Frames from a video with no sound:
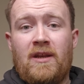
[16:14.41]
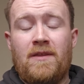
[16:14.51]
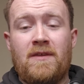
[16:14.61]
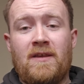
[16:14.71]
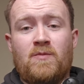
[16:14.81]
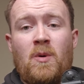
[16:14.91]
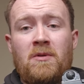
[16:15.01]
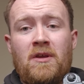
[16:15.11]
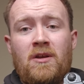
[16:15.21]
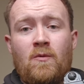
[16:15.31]
And I think that's
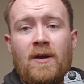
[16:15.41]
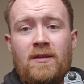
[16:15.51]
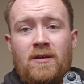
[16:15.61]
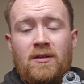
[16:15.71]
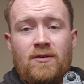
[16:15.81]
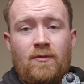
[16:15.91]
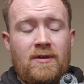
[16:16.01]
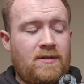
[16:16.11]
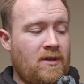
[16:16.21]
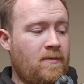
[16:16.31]
probably the only way that you're going to do
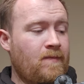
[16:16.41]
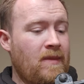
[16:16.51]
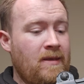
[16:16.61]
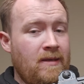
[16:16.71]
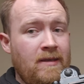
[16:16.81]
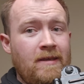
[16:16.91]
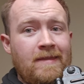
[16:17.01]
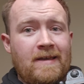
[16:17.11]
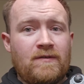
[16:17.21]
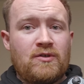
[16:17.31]
it. So
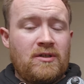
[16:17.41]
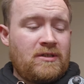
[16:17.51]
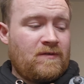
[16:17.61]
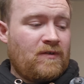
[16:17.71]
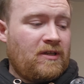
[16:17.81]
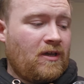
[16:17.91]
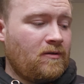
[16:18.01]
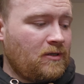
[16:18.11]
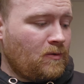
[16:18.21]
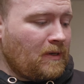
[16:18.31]
thanks for tuning into this video,
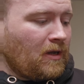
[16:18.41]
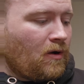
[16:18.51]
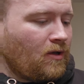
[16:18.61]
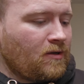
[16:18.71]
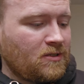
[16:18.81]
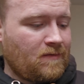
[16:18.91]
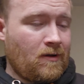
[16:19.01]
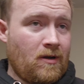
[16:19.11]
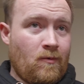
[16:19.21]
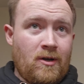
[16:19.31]
a little bit longer because I've
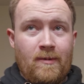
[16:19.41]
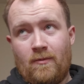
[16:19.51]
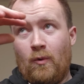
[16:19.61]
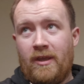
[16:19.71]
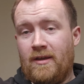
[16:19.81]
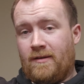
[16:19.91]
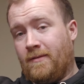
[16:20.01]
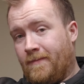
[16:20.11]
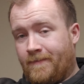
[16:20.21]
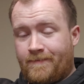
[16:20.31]
gone on one of my weird,
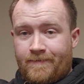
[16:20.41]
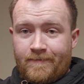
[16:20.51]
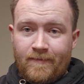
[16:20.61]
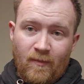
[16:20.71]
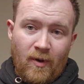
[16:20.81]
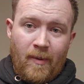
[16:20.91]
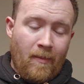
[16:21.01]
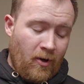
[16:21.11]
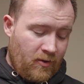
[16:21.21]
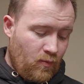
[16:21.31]
where my
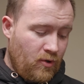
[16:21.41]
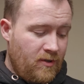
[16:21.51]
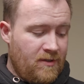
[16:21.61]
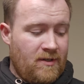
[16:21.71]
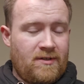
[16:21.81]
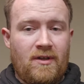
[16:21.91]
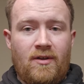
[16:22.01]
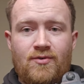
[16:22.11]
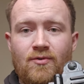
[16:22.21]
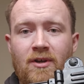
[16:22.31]
mind wanders and I
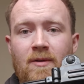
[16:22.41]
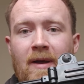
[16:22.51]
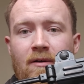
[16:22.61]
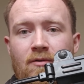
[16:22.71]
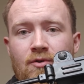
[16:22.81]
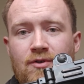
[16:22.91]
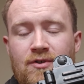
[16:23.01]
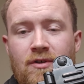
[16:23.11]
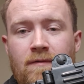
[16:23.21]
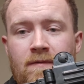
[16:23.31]
start talking about other
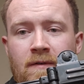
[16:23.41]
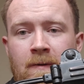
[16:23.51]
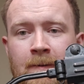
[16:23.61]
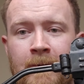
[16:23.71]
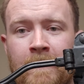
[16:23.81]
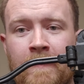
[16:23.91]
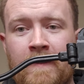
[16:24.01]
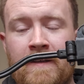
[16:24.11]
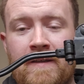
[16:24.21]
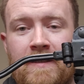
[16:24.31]
stuff.
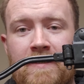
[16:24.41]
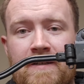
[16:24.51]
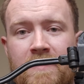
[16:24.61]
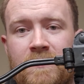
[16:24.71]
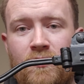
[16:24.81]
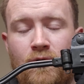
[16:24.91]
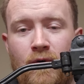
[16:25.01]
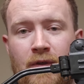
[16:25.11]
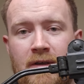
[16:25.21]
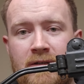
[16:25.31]
This is the
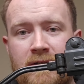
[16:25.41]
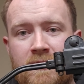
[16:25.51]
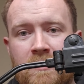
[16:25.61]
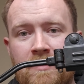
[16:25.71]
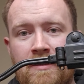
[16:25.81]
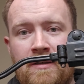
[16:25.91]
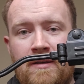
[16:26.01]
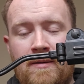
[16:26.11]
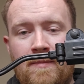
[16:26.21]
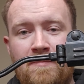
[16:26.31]
Northeast
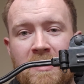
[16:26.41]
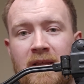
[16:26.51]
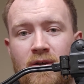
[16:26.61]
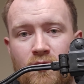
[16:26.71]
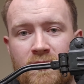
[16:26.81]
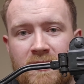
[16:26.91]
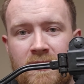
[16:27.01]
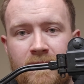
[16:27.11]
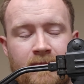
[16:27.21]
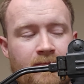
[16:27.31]
Mini UZI.